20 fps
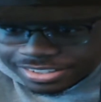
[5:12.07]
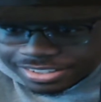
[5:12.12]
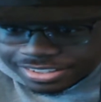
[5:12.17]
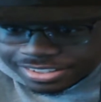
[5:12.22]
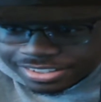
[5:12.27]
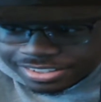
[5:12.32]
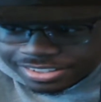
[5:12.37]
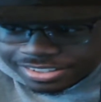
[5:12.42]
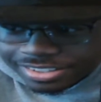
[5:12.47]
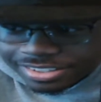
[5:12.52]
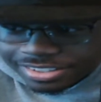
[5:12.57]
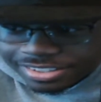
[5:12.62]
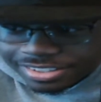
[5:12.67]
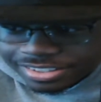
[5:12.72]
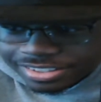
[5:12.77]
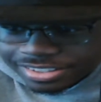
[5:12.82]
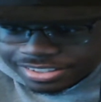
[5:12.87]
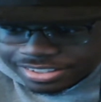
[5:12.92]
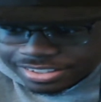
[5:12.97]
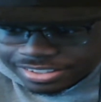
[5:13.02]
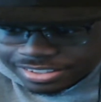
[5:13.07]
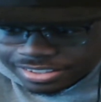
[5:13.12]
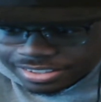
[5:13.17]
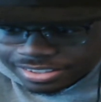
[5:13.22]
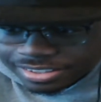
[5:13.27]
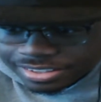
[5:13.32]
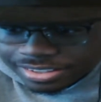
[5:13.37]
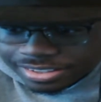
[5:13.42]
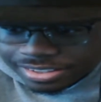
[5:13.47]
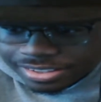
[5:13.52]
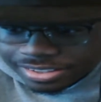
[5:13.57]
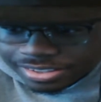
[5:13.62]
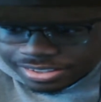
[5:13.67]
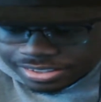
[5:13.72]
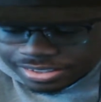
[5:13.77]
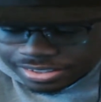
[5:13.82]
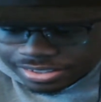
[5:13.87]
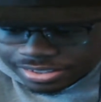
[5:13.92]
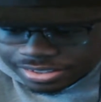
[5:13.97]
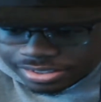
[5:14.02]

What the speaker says: (no one is talking)